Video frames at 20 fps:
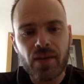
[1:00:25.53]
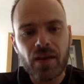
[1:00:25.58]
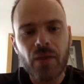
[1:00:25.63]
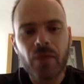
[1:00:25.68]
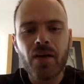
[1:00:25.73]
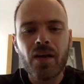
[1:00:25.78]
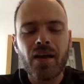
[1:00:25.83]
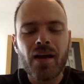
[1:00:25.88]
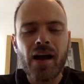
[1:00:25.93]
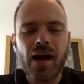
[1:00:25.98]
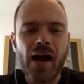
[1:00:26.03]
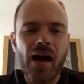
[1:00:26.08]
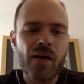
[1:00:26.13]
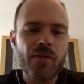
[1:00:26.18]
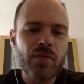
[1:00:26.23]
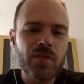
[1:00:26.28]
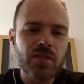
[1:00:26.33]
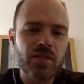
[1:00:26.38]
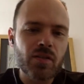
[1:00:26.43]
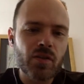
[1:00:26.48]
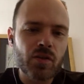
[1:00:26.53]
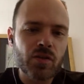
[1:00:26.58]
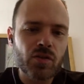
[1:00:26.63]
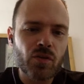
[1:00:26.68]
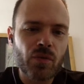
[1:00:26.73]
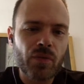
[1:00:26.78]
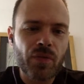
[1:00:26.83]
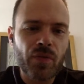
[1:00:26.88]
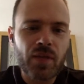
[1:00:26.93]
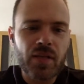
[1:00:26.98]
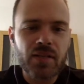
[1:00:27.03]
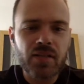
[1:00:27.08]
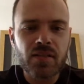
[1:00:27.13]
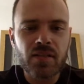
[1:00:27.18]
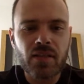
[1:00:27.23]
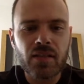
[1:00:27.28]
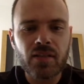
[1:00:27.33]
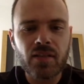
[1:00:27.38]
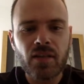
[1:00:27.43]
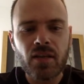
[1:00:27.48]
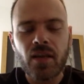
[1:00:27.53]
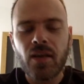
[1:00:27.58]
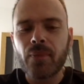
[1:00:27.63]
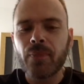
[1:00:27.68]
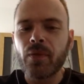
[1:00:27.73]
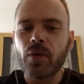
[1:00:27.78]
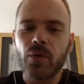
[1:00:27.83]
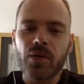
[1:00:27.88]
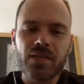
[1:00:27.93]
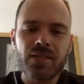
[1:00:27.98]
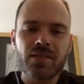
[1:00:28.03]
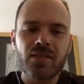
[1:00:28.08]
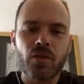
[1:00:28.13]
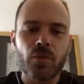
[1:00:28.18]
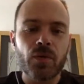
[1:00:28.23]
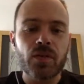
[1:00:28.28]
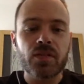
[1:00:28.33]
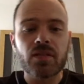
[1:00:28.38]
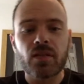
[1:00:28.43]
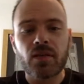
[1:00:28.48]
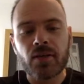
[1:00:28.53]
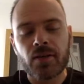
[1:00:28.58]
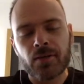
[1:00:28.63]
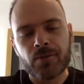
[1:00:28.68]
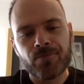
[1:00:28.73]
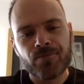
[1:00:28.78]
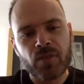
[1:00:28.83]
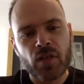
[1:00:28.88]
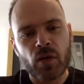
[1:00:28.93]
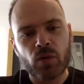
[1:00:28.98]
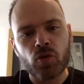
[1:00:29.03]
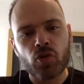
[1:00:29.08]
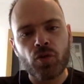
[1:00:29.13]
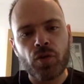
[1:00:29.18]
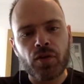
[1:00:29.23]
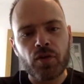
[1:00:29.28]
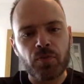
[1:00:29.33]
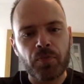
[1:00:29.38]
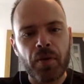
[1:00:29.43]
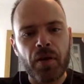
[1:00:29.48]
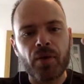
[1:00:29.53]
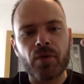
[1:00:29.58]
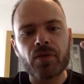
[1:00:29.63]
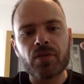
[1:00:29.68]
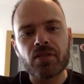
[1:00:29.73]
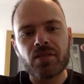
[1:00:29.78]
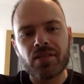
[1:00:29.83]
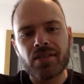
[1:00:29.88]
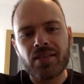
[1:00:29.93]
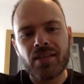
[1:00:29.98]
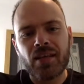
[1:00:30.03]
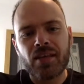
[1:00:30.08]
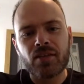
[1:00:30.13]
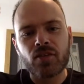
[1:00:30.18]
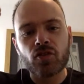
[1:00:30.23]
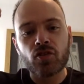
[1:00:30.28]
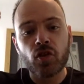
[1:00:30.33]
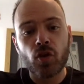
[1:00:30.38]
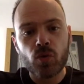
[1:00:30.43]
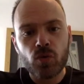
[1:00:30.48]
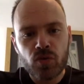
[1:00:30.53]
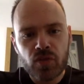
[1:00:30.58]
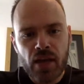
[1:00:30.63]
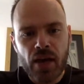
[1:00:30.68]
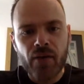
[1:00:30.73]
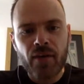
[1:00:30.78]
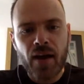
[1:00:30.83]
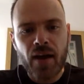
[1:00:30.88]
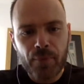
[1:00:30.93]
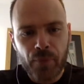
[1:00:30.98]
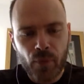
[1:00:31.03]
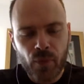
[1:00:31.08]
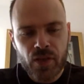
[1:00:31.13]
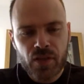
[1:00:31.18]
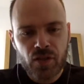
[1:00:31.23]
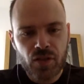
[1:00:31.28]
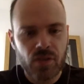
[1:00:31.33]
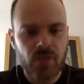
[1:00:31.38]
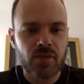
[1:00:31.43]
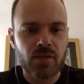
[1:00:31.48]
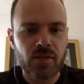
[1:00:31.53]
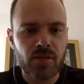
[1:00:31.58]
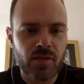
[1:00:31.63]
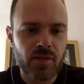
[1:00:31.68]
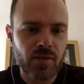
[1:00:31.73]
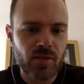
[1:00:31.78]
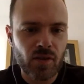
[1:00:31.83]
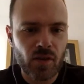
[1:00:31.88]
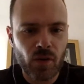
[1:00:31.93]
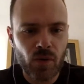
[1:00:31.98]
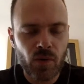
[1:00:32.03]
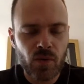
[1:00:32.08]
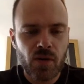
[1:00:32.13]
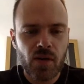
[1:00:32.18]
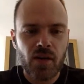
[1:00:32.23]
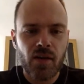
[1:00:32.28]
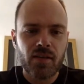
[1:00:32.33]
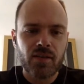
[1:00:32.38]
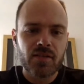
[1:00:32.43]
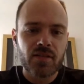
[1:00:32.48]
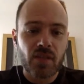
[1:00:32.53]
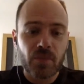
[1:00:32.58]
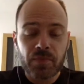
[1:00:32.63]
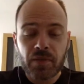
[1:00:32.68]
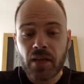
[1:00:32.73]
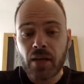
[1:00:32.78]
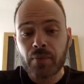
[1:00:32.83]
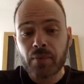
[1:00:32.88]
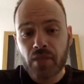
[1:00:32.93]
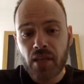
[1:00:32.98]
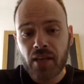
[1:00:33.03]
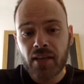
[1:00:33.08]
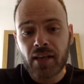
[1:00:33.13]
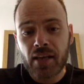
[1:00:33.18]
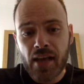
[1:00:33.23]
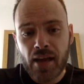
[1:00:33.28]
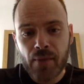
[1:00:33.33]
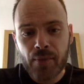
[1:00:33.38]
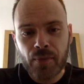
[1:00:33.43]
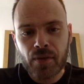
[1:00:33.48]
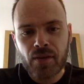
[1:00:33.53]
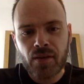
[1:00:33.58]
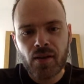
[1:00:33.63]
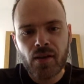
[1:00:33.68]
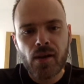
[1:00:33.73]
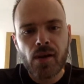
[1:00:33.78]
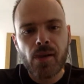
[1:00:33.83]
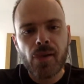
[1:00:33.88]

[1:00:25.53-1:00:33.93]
Now, obviously, there's certain things that there is a transparency that slows down operations. So sometimes that can happen.